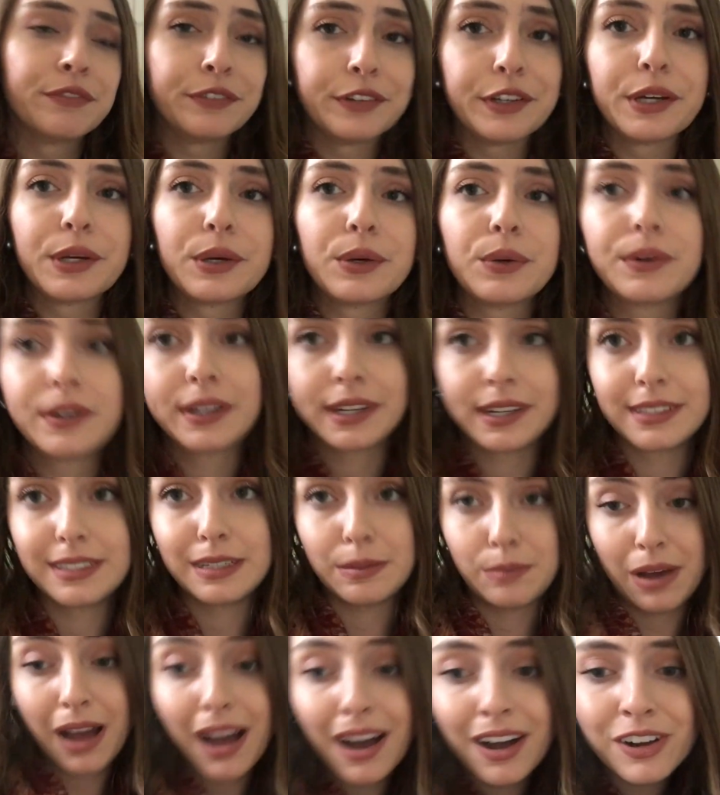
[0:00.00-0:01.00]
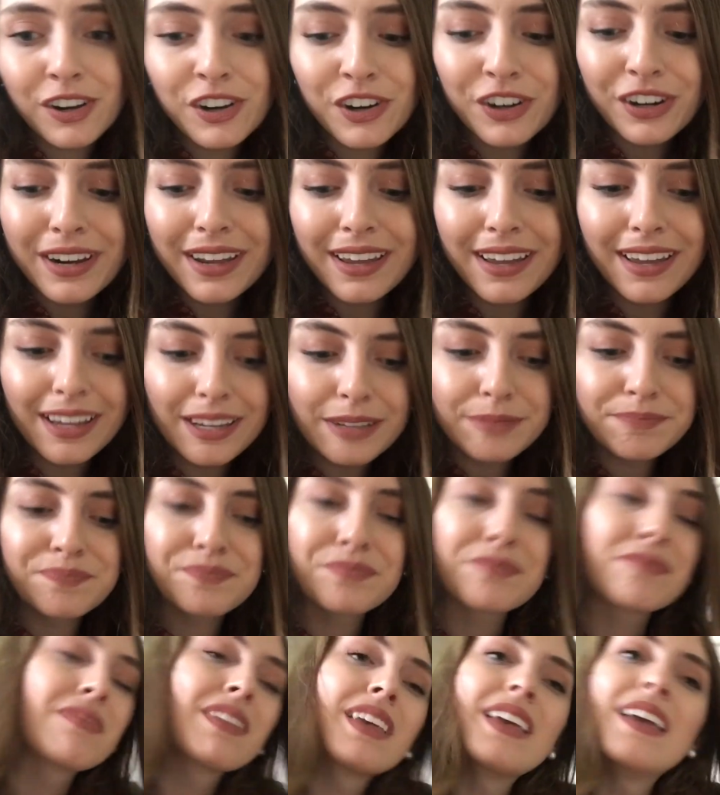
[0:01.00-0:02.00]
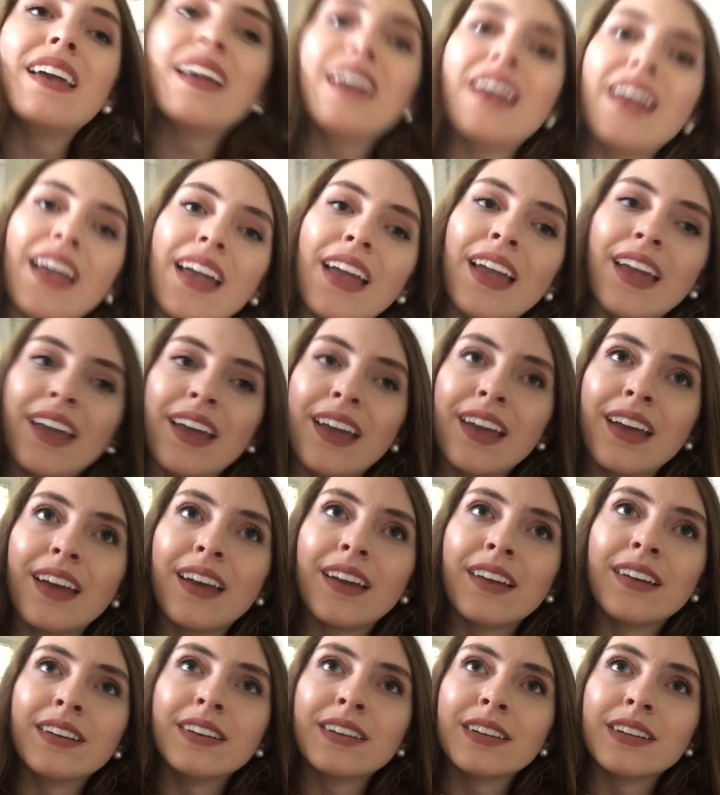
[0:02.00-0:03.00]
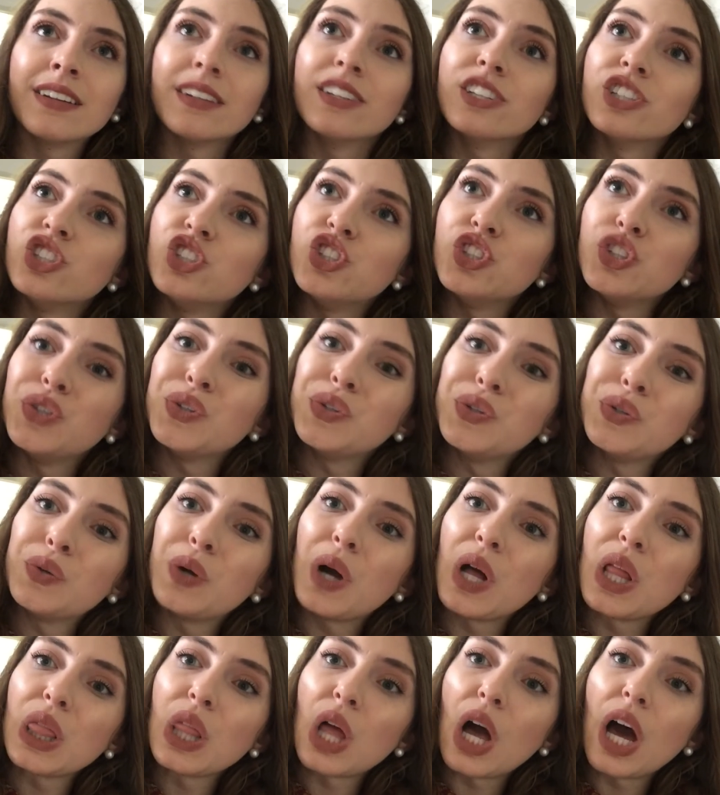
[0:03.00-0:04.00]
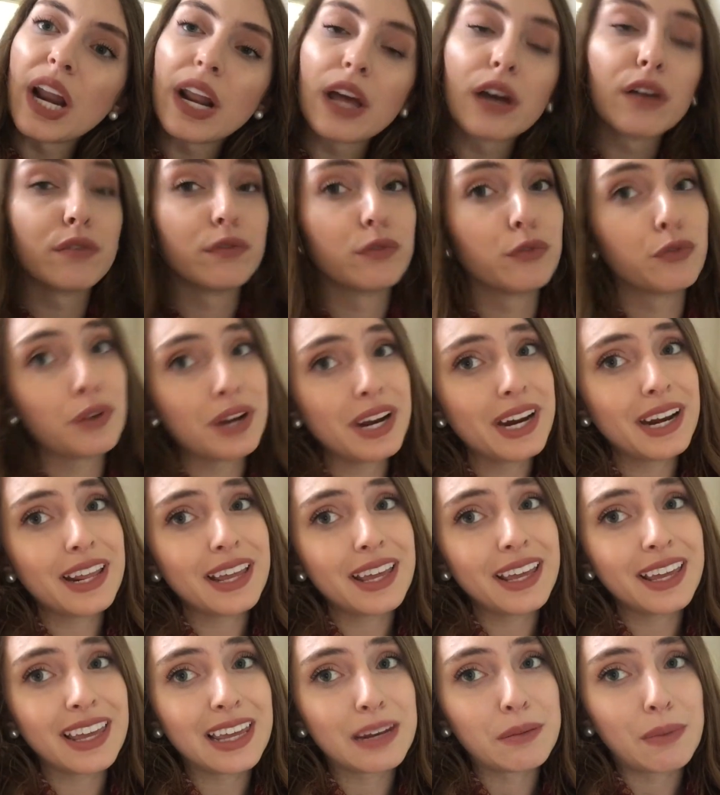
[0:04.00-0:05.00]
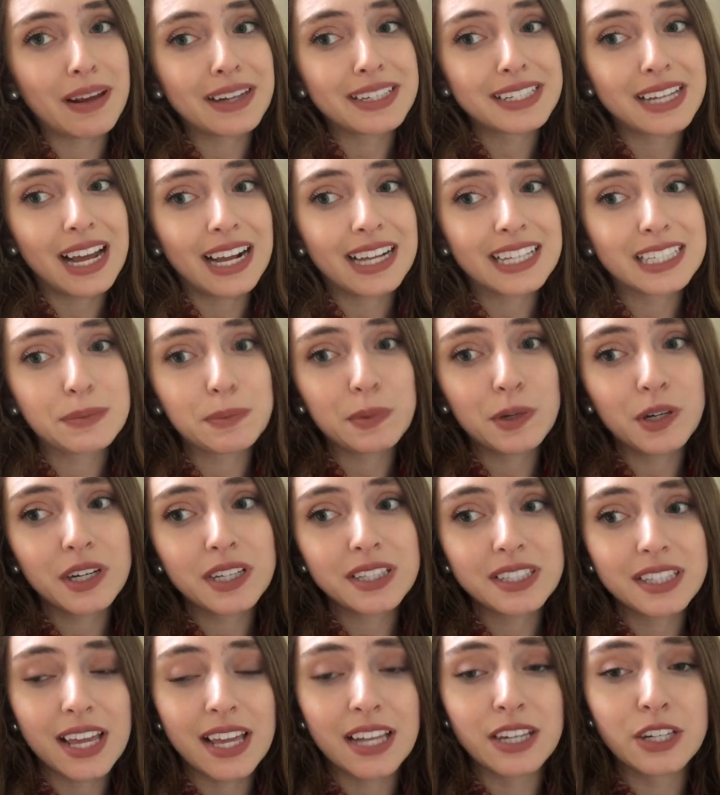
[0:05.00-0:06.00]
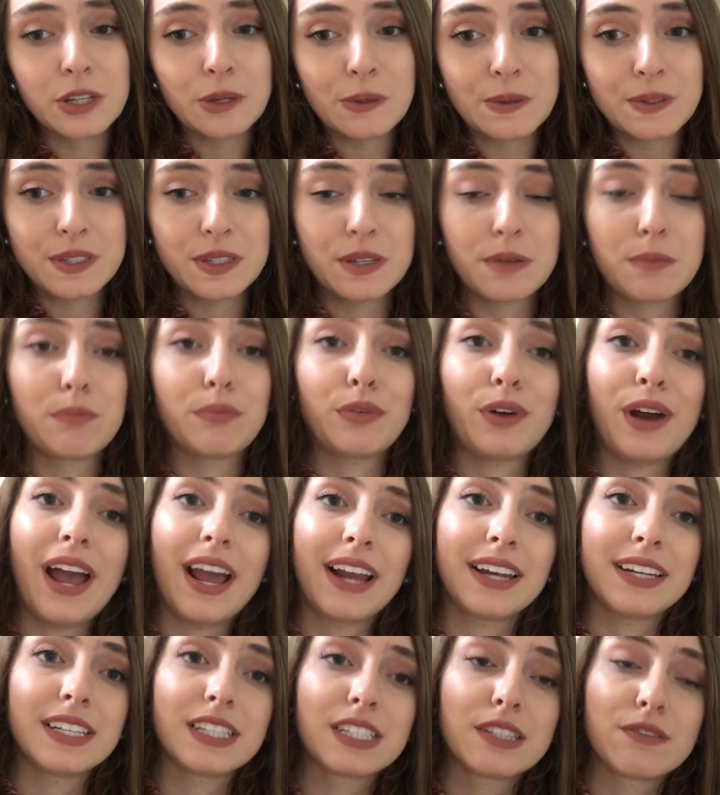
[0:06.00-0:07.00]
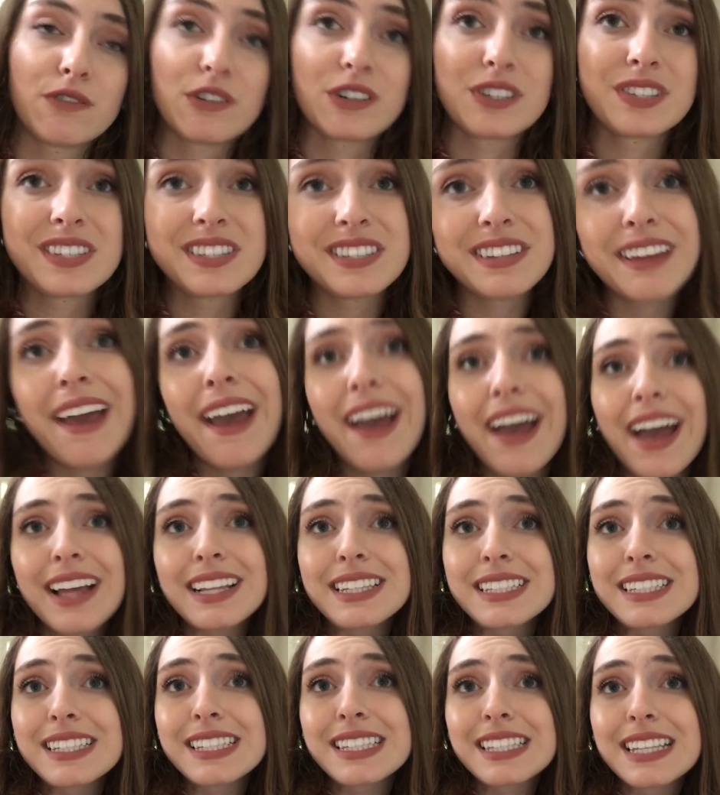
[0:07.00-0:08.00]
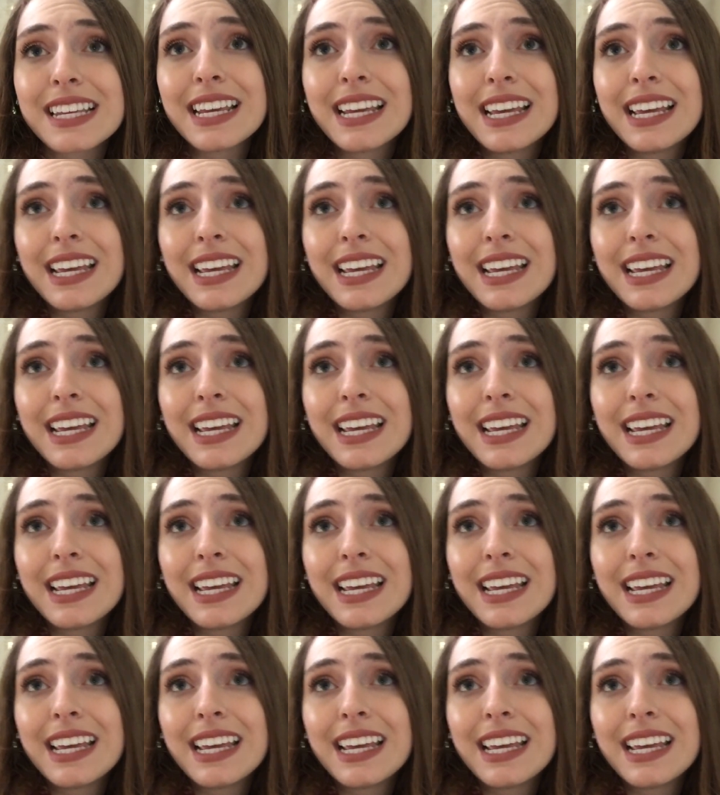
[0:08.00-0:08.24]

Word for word: food because I'm hungry and do a lot of reading in my textbooks and do some practice for stats.